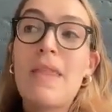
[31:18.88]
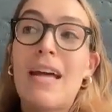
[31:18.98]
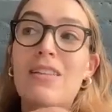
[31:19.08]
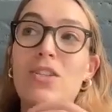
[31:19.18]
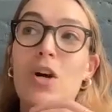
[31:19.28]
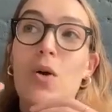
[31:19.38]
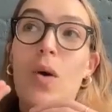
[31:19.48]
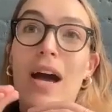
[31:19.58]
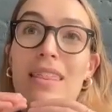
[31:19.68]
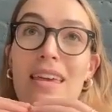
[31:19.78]
And so
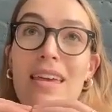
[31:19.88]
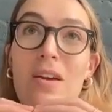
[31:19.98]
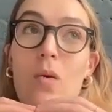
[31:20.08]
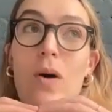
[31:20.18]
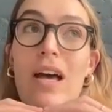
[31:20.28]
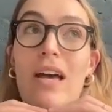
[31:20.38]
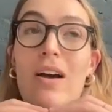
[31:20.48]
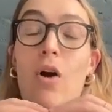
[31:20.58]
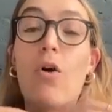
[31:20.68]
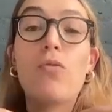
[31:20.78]
I think what
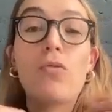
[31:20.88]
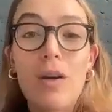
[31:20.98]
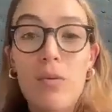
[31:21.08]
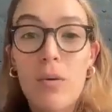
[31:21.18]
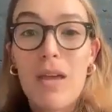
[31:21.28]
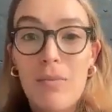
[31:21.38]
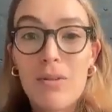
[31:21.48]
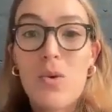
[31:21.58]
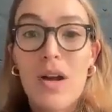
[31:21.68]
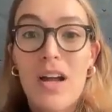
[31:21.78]
hopefully we'll be able
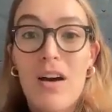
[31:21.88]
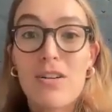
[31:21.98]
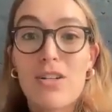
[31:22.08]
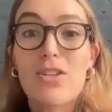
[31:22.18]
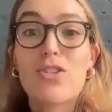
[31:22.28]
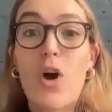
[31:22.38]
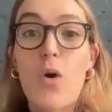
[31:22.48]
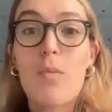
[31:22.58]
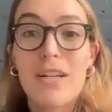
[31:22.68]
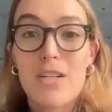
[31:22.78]
to uncover so
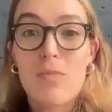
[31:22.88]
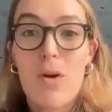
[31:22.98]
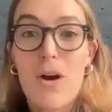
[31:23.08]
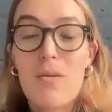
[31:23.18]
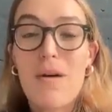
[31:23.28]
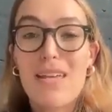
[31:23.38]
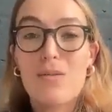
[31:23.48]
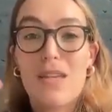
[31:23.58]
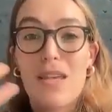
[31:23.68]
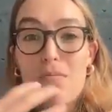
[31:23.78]
much more by
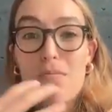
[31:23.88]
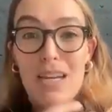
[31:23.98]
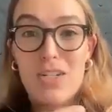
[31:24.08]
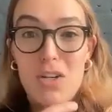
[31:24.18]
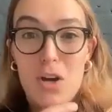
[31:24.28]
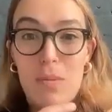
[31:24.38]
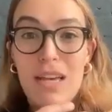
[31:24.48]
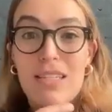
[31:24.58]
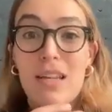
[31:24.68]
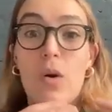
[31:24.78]
using
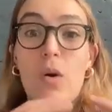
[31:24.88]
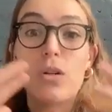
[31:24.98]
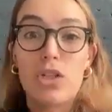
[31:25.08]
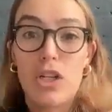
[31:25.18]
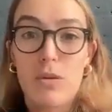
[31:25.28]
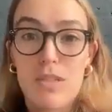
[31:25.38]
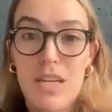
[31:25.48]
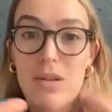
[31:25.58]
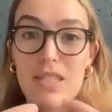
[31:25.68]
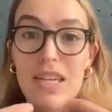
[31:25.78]
metagenomics and whole genome
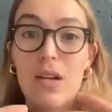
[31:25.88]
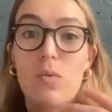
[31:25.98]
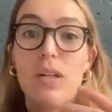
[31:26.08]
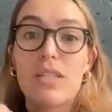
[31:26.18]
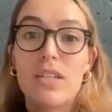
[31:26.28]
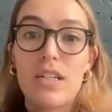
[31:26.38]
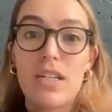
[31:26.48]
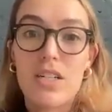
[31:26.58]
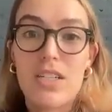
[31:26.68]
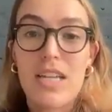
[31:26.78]
sequencing, and really start
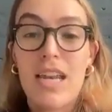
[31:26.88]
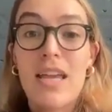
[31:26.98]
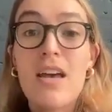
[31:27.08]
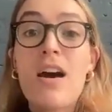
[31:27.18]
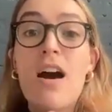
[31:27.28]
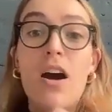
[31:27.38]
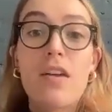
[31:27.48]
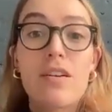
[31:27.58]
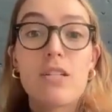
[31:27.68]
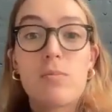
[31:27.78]
understanding, are
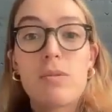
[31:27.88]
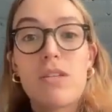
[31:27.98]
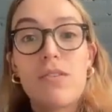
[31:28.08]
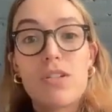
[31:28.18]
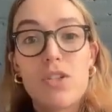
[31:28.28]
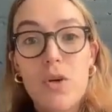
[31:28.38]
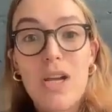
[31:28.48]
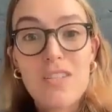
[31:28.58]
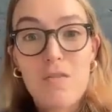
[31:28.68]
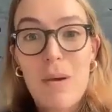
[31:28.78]
there specific
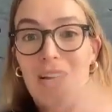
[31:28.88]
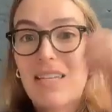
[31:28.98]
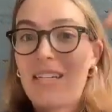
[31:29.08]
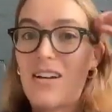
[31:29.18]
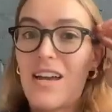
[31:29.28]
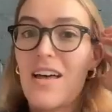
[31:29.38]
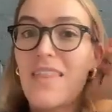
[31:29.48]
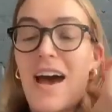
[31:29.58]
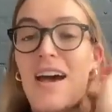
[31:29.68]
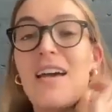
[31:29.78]
strains of bacteria
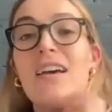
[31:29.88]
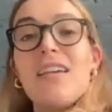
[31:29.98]
that,